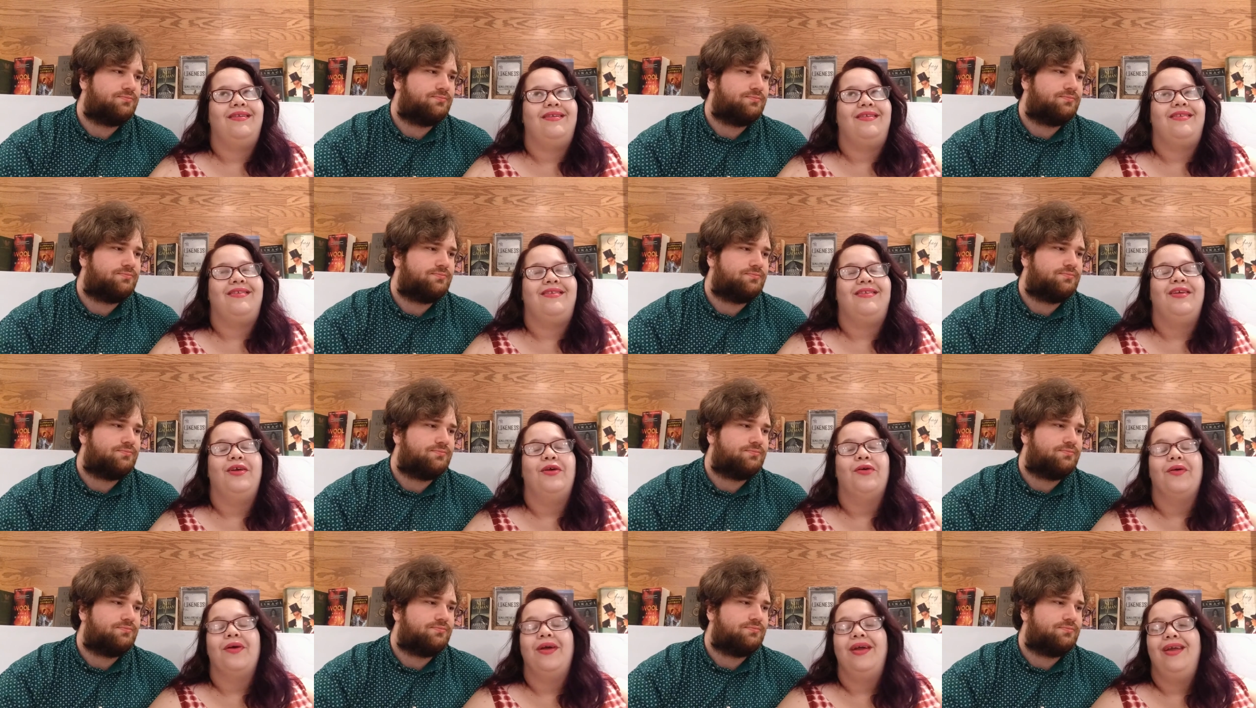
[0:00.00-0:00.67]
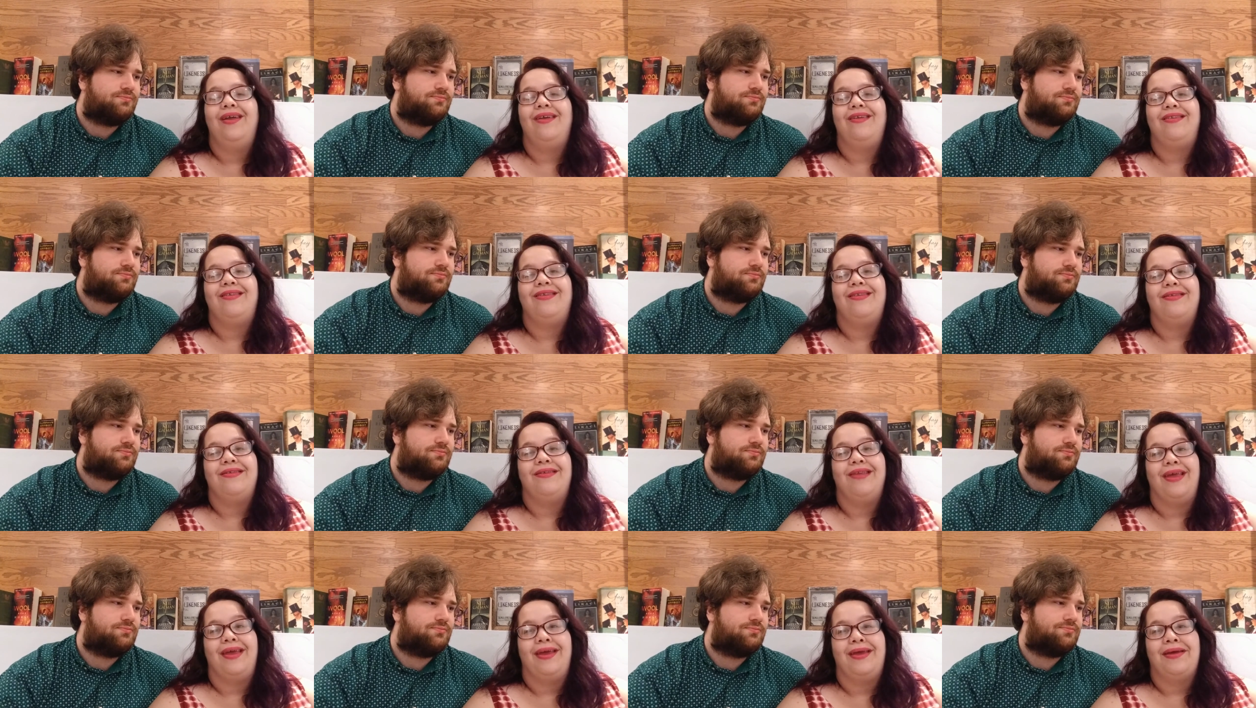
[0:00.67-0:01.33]

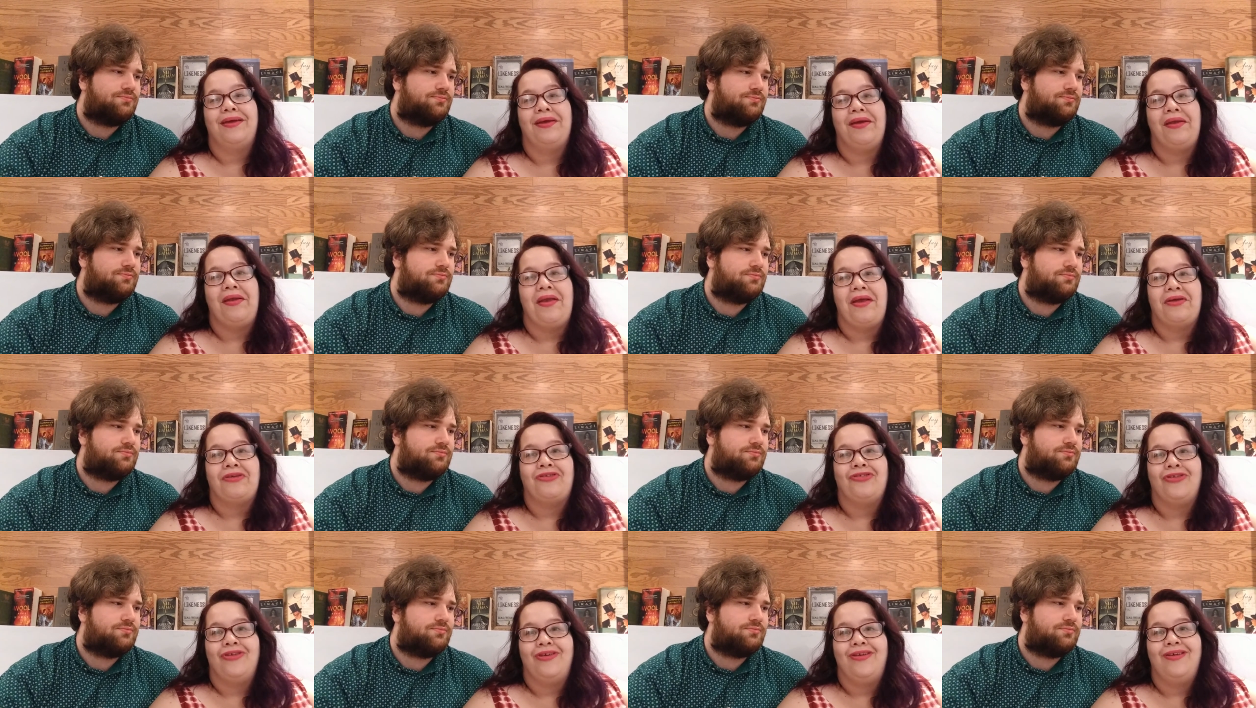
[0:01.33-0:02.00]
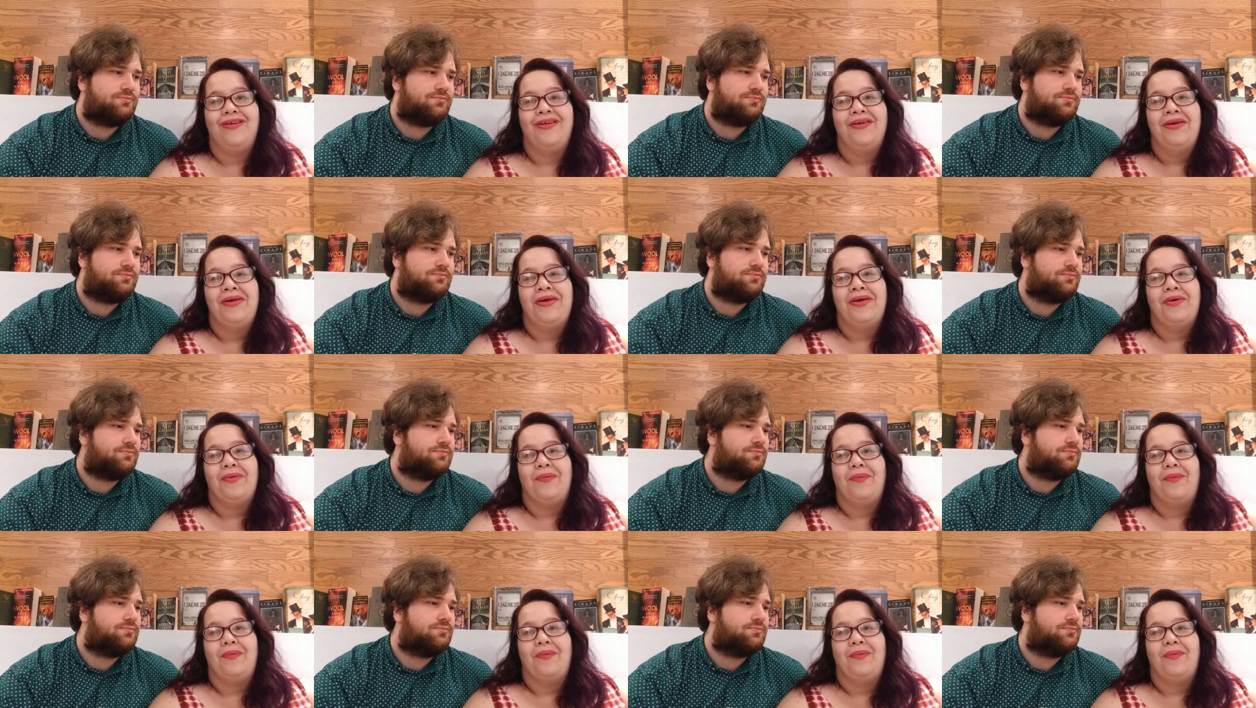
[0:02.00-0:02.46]
Speaker 1: serious, like, connection